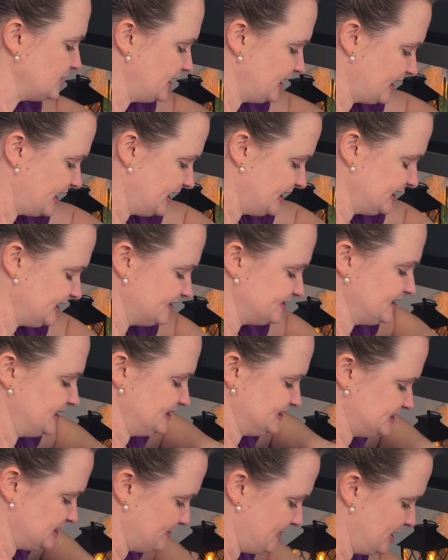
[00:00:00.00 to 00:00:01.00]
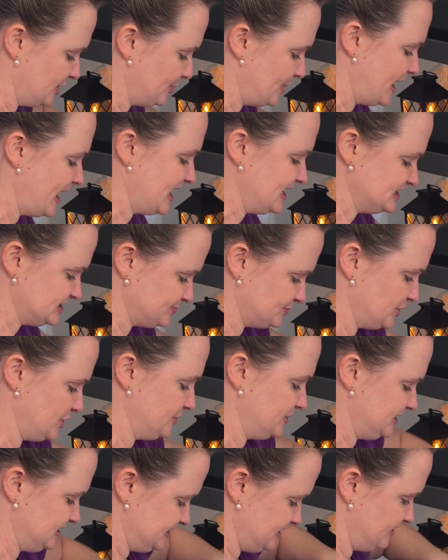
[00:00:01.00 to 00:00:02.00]
But I got to get that tomato paste
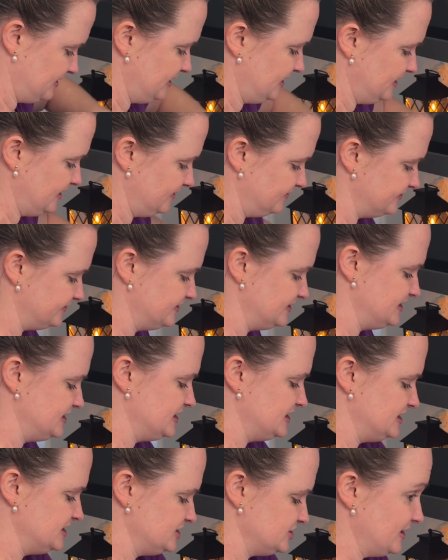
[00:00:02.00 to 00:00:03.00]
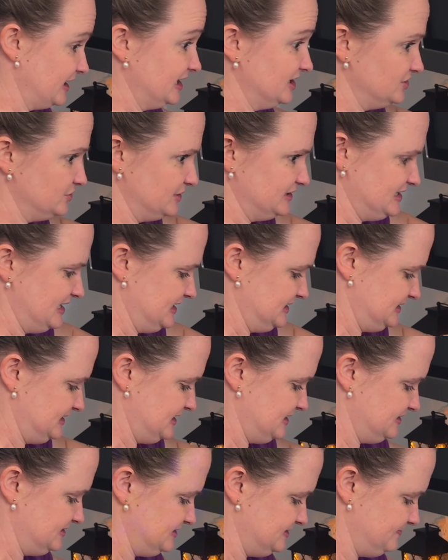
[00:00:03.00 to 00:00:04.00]
broken down enough so I can do a taste
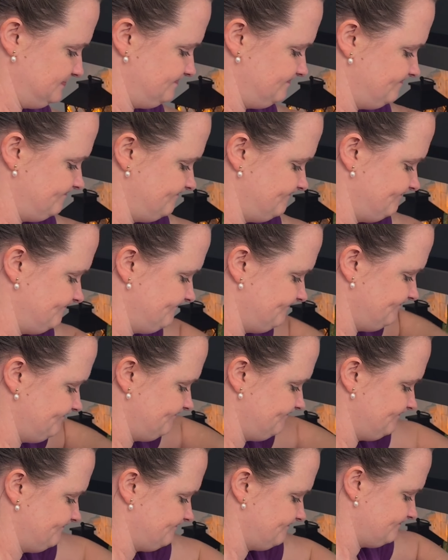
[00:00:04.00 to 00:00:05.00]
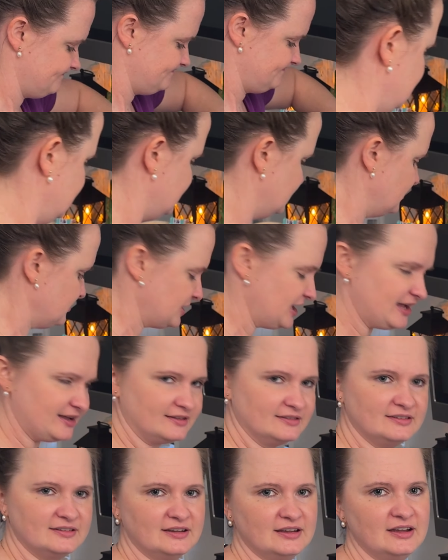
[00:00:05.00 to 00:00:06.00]
test. Okay,
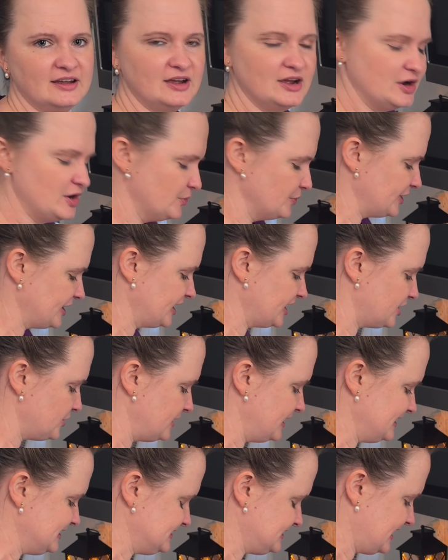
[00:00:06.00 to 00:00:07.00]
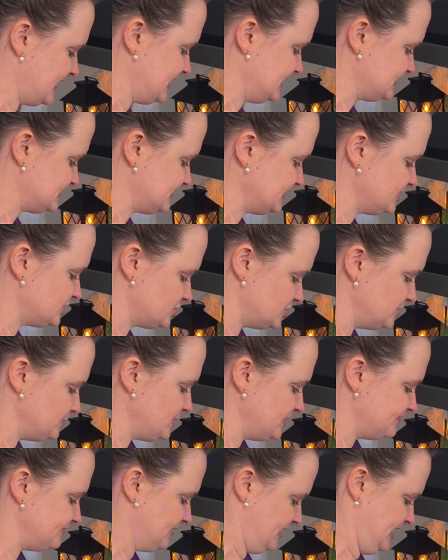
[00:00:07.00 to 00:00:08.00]
we're going to go ahead and taste. It
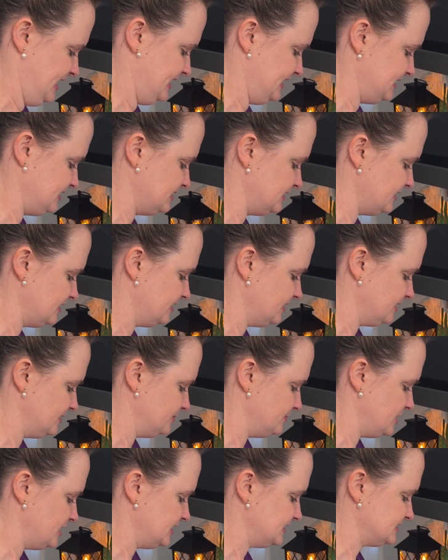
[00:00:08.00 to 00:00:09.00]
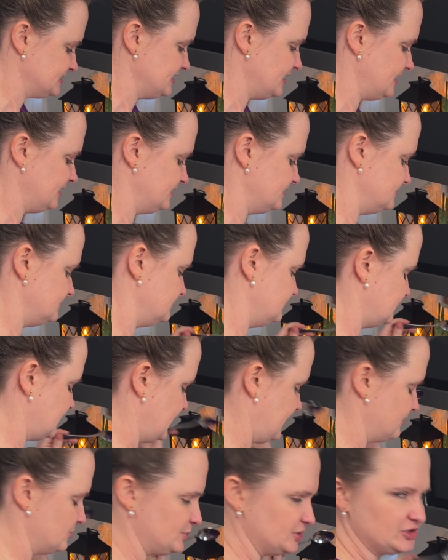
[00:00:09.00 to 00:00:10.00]
should be fine. I
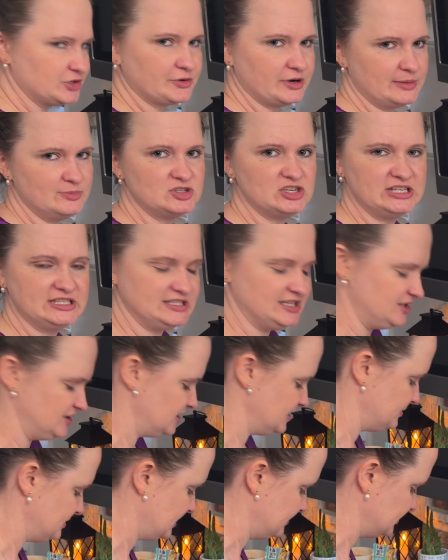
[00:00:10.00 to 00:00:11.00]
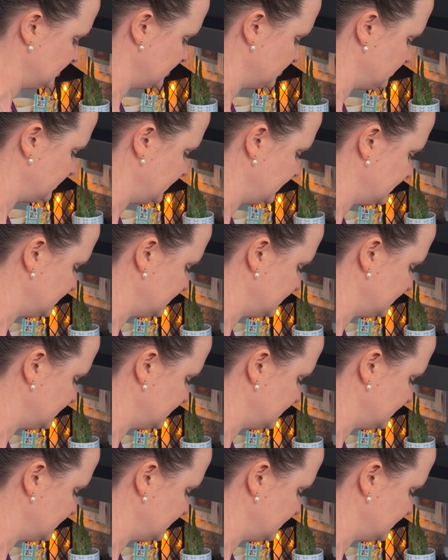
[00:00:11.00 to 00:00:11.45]
haven't put the cream cheese in yet, but I'm going to go